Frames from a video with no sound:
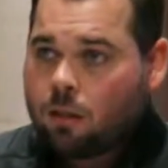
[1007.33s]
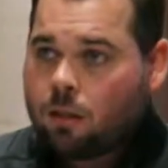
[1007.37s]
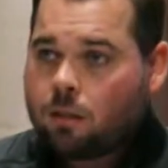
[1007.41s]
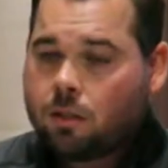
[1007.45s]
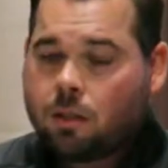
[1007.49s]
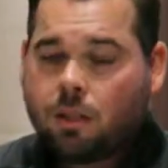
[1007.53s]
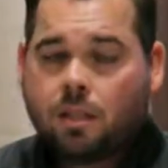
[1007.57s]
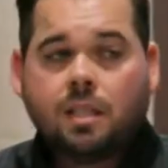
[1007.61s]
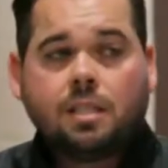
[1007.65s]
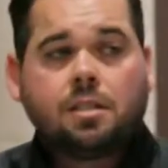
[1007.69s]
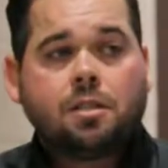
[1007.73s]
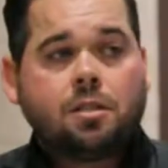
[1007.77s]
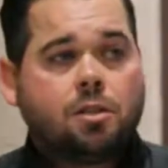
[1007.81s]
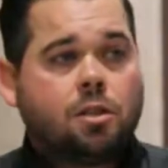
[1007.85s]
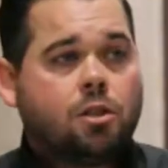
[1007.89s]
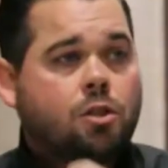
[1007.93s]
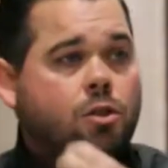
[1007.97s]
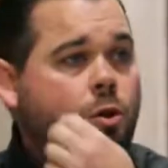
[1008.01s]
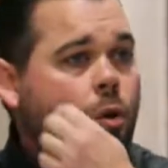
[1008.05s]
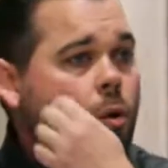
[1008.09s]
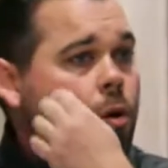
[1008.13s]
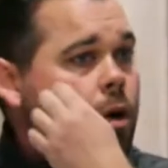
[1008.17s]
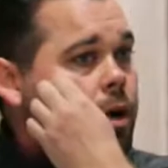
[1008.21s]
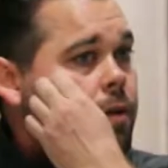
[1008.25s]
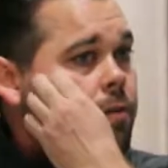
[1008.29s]
See, this is the
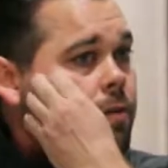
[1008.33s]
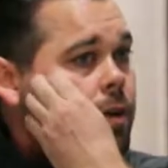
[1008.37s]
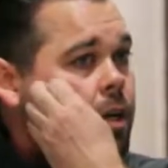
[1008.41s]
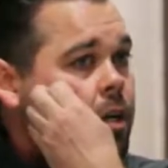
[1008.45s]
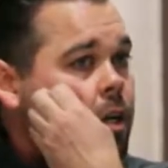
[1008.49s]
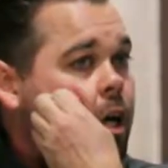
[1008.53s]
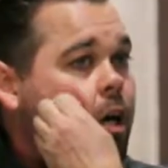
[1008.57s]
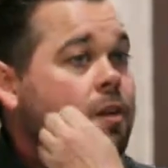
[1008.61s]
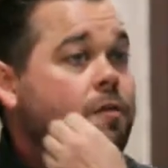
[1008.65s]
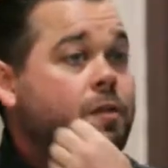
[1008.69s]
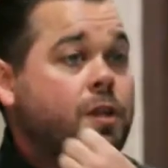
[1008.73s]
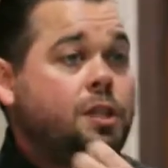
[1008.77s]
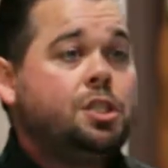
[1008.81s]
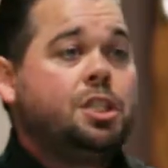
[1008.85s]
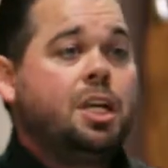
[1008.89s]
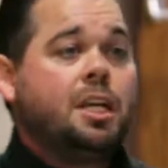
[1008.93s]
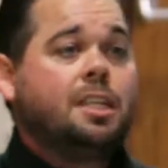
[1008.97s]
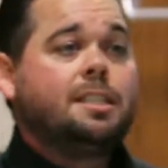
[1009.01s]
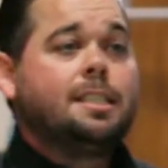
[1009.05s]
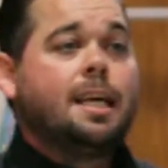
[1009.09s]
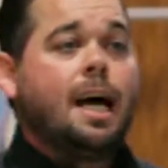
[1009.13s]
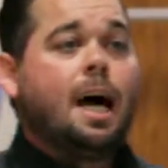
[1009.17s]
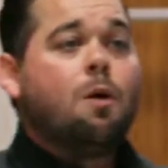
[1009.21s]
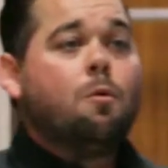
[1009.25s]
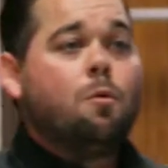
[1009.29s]
story of a, of a
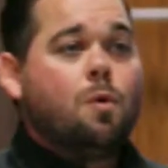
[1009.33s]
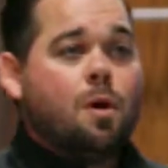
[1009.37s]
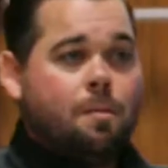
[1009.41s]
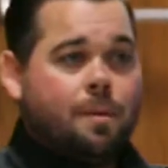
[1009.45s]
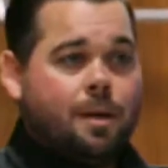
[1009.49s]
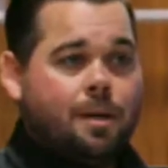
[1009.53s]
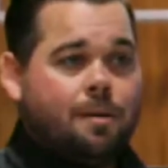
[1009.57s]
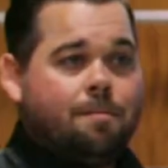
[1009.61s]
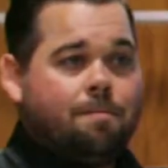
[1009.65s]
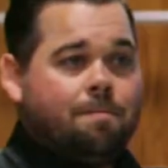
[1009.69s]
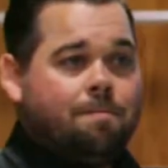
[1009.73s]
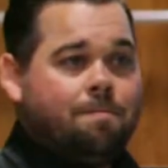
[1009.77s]
Gentile woman